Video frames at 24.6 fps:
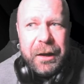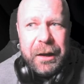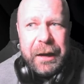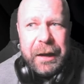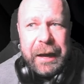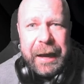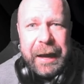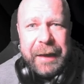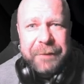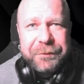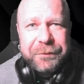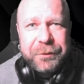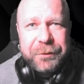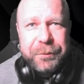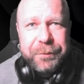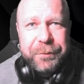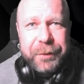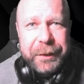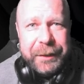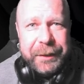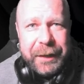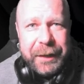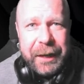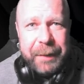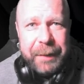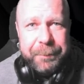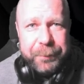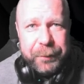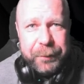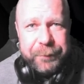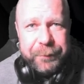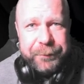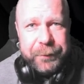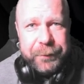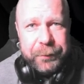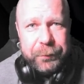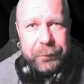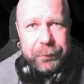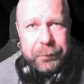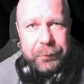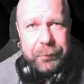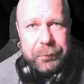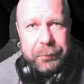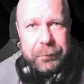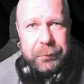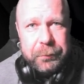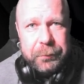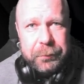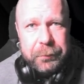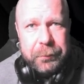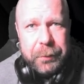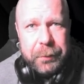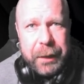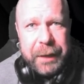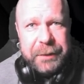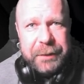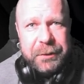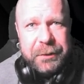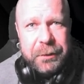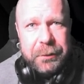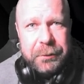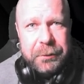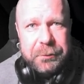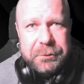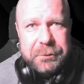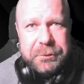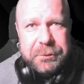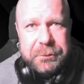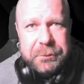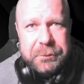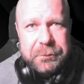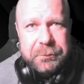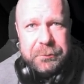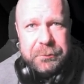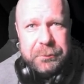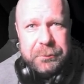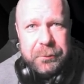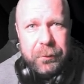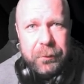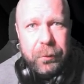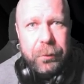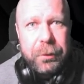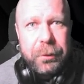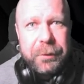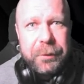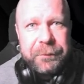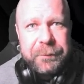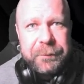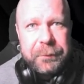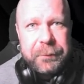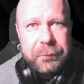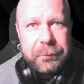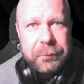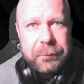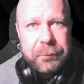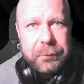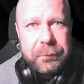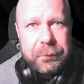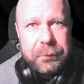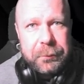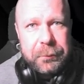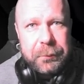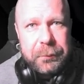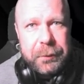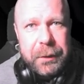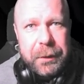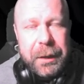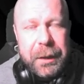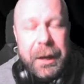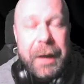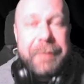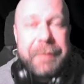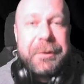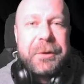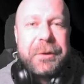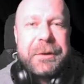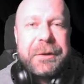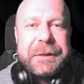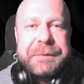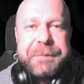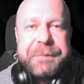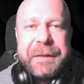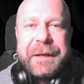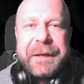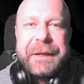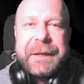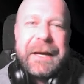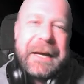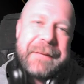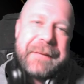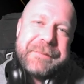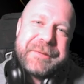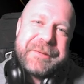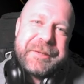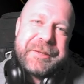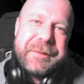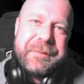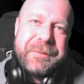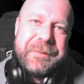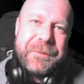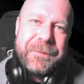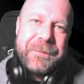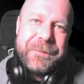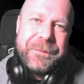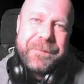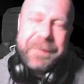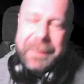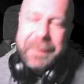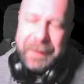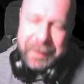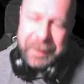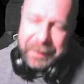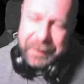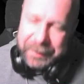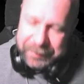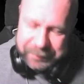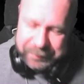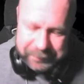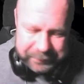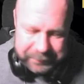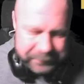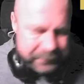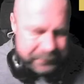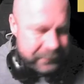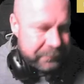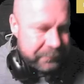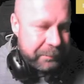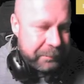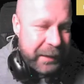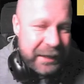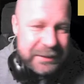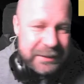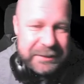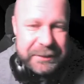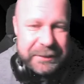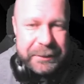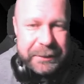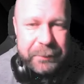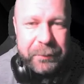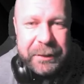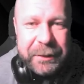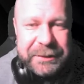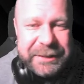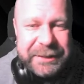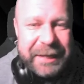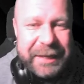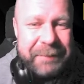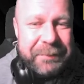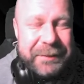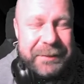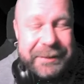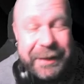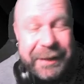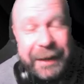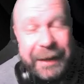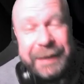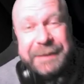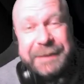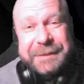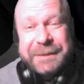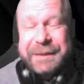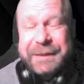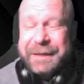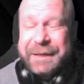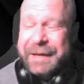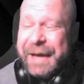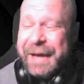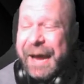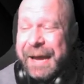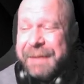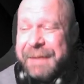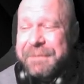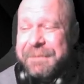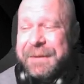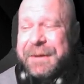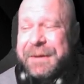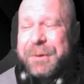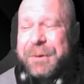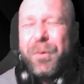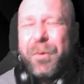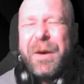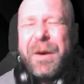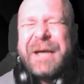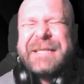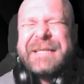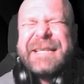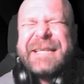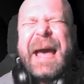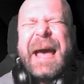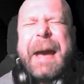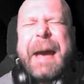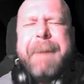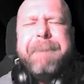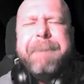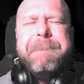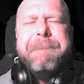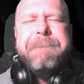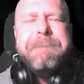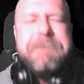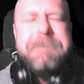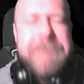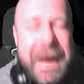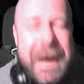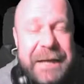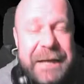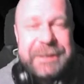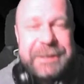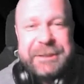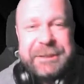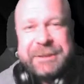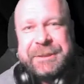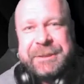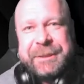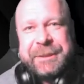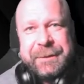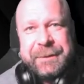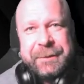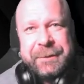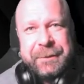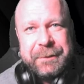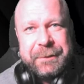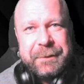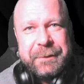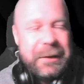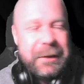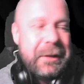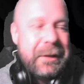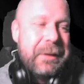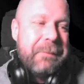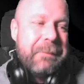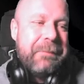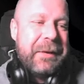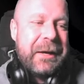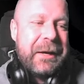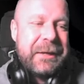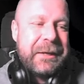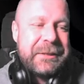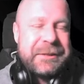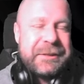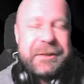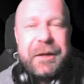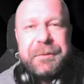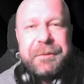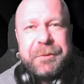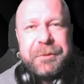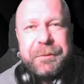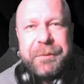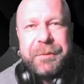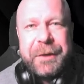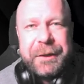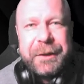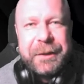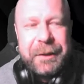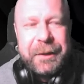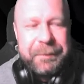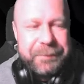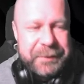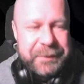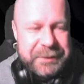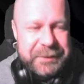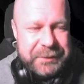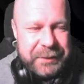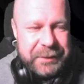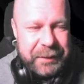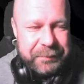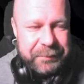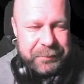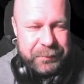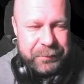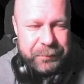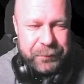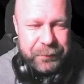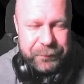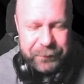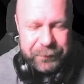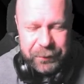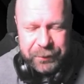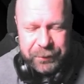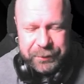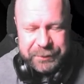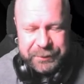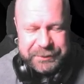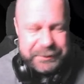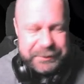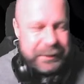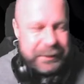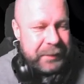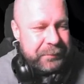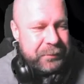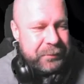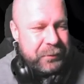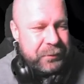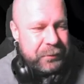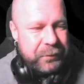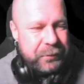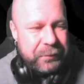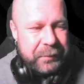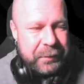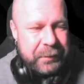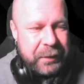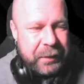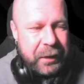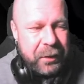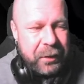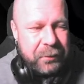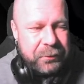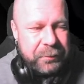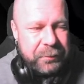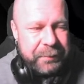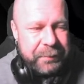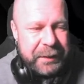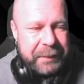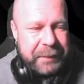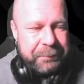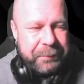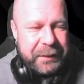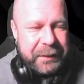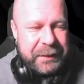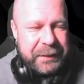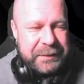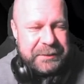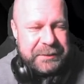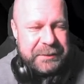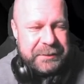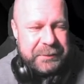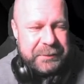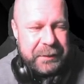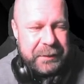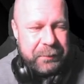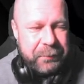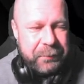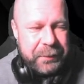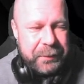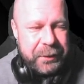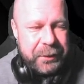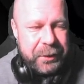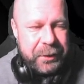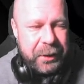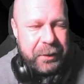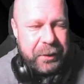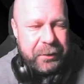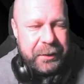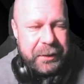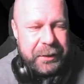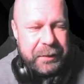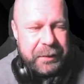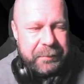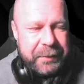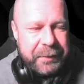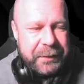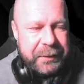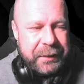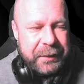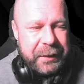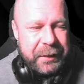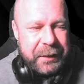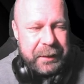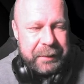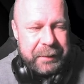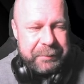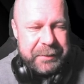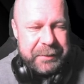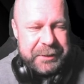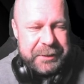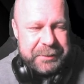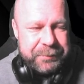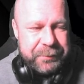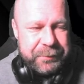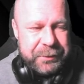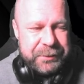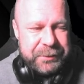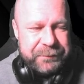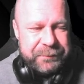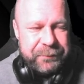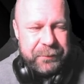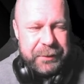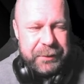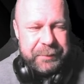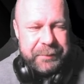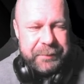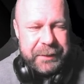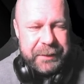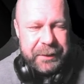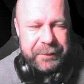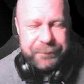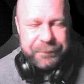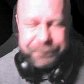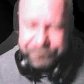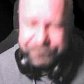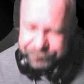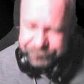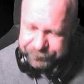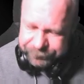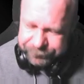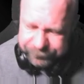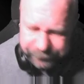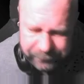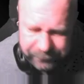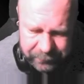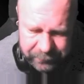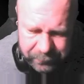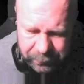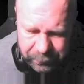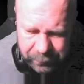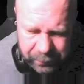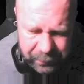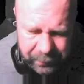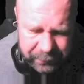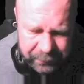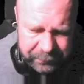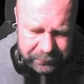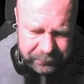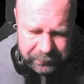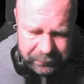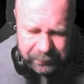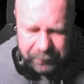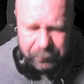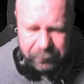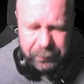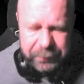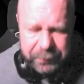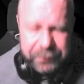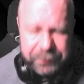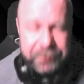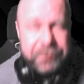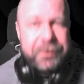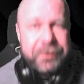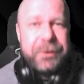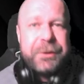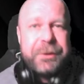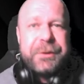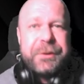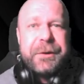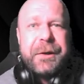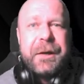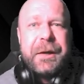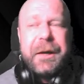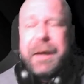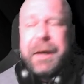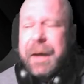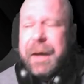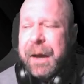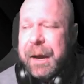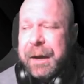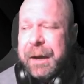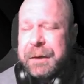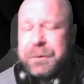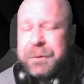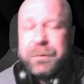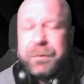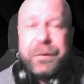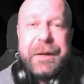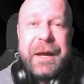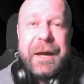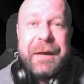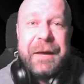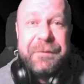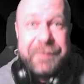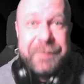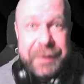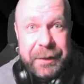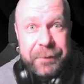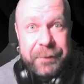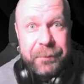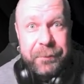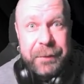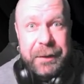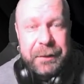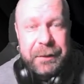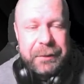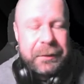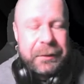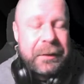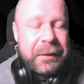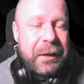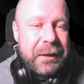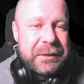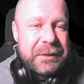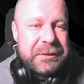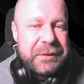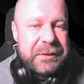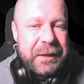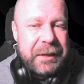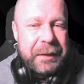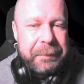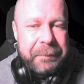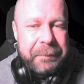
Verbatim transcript: I have to break up with you and girls, all of you. I'm not going to play games anymore. Basically, what has happened, guys, gaming was amazing. But it's time to break up. It's time to move on. It's time to go on to better places. I want to grow a little bit. Let me just put this volume down. And I want to do good. And we have done well. Guys,